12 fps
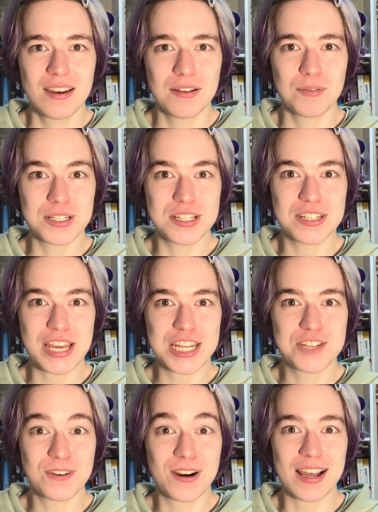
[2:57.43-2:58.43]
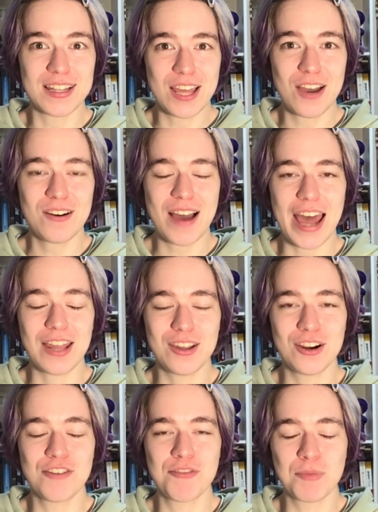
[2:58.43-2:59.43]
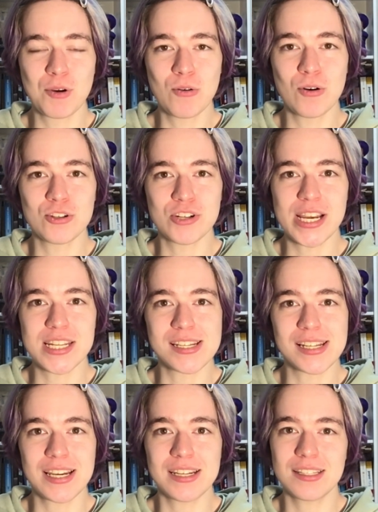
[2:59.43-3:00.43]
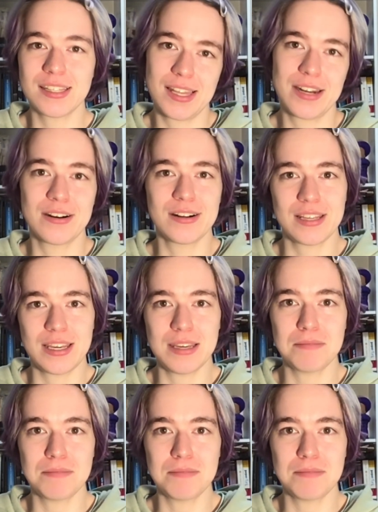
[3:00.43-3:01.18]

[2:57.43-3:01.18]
which stands for hello, I learned from Google Translate literally